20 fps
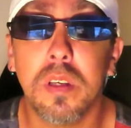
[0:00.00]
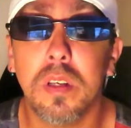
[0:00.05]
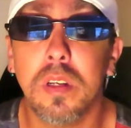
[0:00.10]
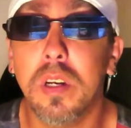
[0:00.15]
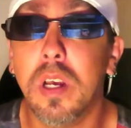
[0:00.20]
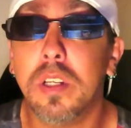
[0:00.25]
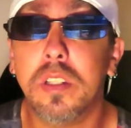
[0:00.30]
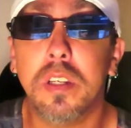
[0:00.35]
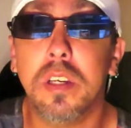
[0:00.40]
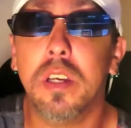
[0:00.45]

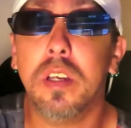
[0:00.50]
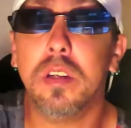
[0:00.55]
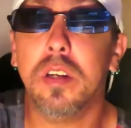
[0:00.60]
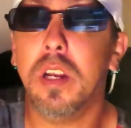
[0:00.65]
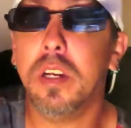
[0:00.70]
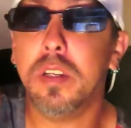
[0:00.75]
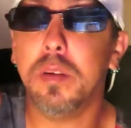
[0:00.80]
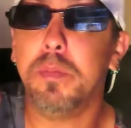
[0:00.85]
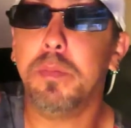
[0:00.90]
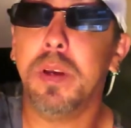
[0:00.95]
not to
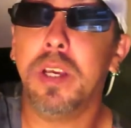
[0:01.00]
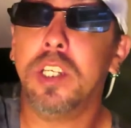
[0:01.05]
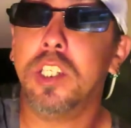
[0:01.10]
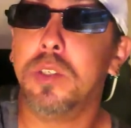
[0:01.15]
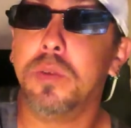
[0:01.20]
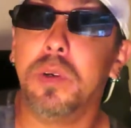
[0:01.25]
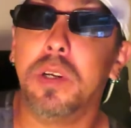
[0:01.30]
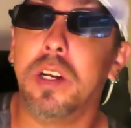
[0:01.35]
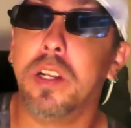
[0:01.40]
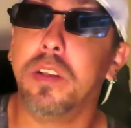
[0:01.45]
not to
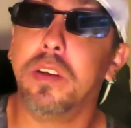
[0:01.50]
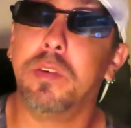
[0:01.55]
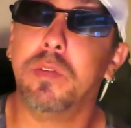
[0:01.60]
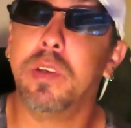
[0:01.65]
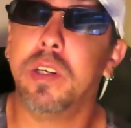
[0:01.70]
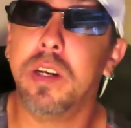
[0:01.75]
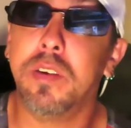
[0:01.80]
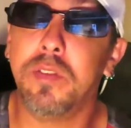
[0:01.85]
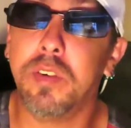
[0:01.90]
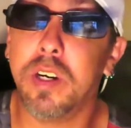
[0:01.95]
mention whatever
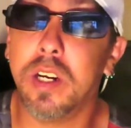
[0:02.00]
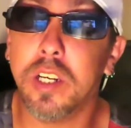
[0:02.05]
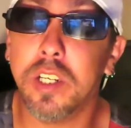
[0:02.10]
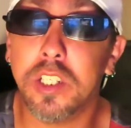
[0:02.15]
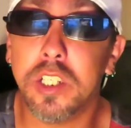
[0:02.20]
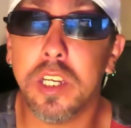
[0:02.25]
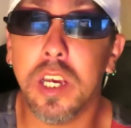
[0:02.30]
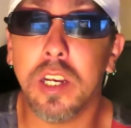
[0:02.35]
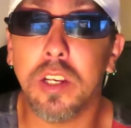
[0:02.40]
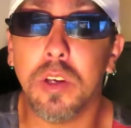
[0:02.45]
whatever else
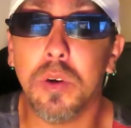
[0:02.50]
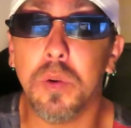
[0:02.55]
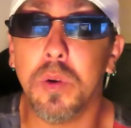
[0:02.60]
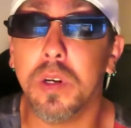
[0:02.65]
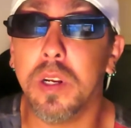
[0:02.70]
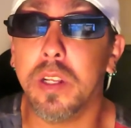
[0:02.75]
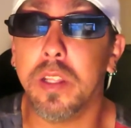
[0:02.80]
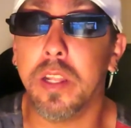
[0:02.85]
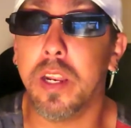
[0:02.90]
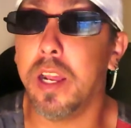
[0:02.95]
she had going
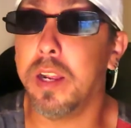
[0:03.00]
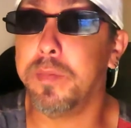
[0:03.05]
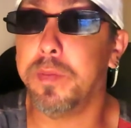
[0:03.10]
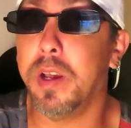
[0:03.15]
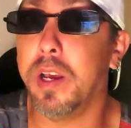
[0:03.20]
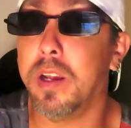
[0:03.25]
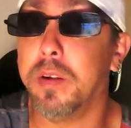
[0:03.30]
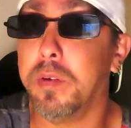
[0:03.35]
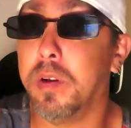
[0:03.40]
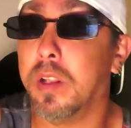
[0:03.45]
on that I'm
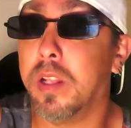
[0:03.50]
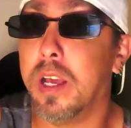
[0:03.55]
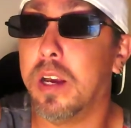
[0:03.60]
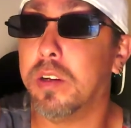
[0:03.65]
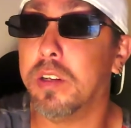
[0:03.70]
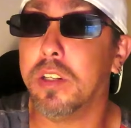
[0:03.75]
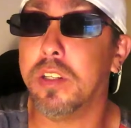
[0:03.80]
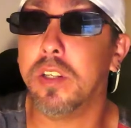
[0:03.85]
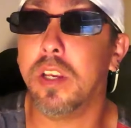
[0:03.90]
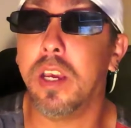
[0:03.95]
not allowed
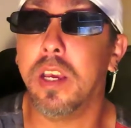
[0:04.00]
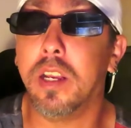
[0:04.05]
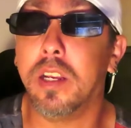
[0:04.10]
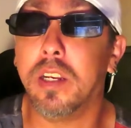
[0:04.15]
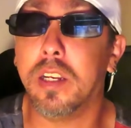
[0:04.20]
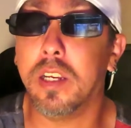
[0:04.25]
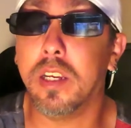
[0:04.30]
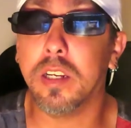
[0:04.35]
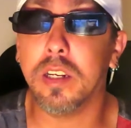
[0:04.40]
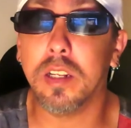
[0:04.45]
to say
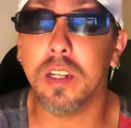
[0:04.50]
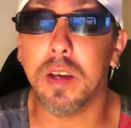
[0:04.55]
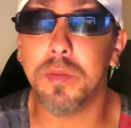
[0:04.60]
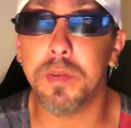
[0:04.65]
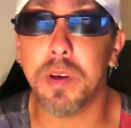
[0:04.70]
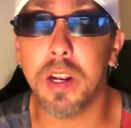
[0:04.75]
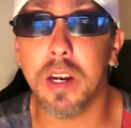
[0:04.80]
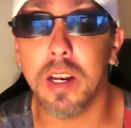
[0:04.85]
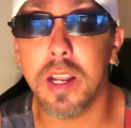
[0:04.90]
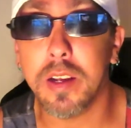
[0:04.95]
and you know, I'm
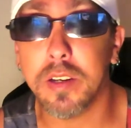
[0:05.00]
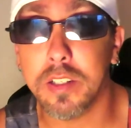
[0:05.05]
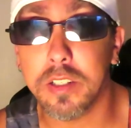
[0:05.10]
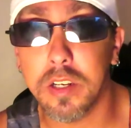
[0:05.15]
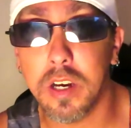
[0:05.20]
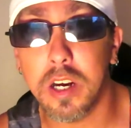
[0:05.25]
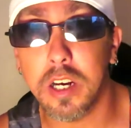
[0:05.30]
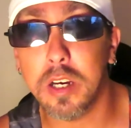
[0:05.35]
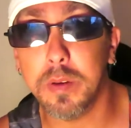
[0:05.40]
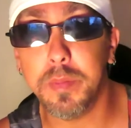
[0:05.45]
not allowed to
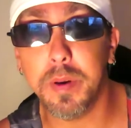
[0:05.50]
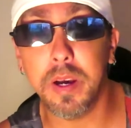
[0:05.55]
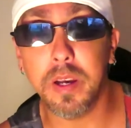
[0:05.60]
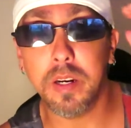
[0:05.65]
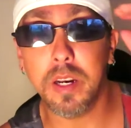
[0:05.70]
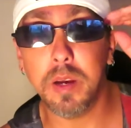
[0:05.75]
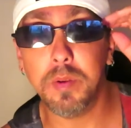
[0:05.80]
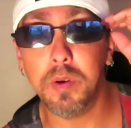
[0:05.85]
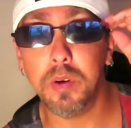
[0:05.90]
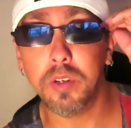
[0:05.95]
talk about,
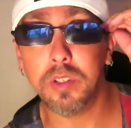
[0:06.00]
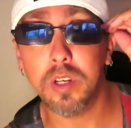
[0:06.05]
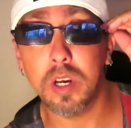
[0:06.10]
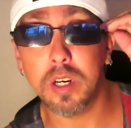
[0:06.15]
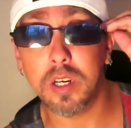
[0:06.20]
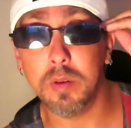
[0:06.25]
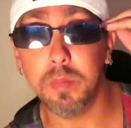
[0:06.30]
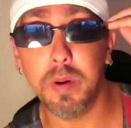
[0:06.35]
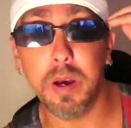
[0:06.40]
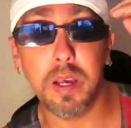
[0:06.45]
and I won't
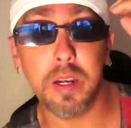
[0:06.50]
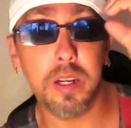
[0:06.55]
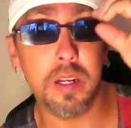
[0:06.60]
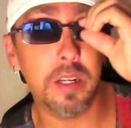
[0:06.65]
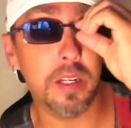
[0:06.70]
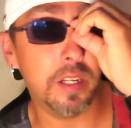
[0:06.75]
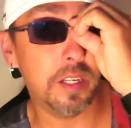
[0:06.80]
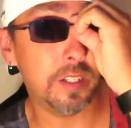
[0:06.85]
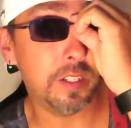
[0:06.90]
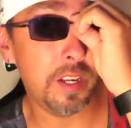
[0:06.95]
talk about it
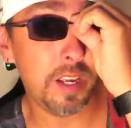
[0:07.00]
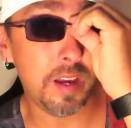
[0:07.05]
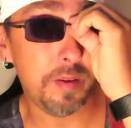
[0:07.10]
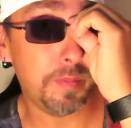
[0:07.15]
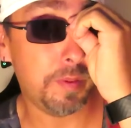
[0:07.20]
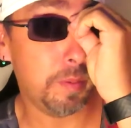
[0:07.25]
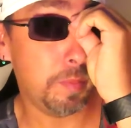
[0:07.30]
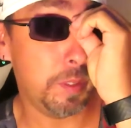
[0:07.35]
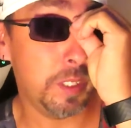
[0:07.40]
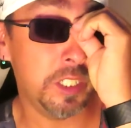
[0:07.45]
unless I have
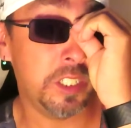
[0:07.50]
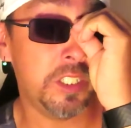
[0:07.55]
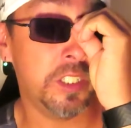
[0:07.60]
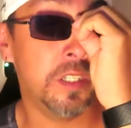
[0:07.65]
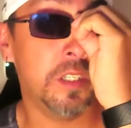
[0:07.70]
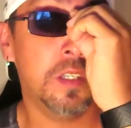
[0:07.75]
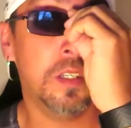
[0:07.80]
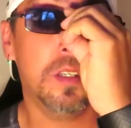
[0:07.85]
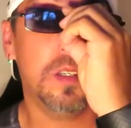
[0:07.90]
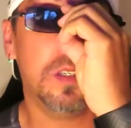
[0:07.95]
permission.